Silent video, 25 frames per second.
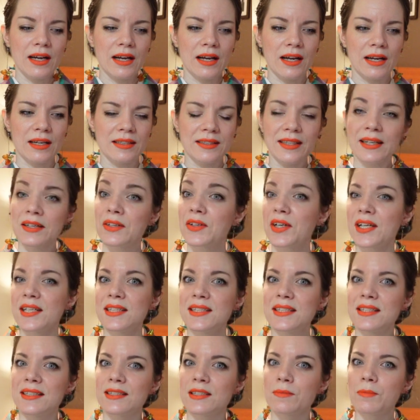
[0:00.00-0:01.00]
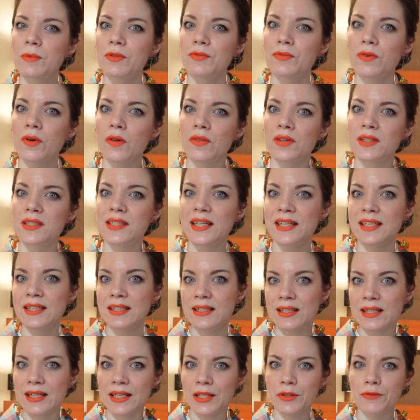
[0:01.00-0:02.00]
And yeah, you can see it's more for the
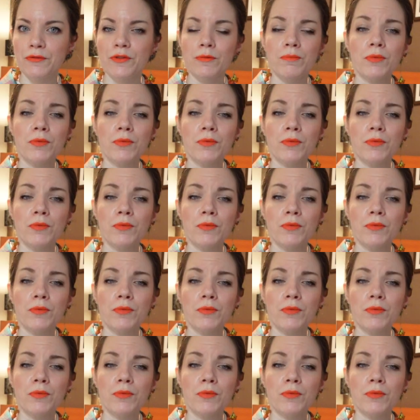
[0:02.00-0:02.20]
daily life.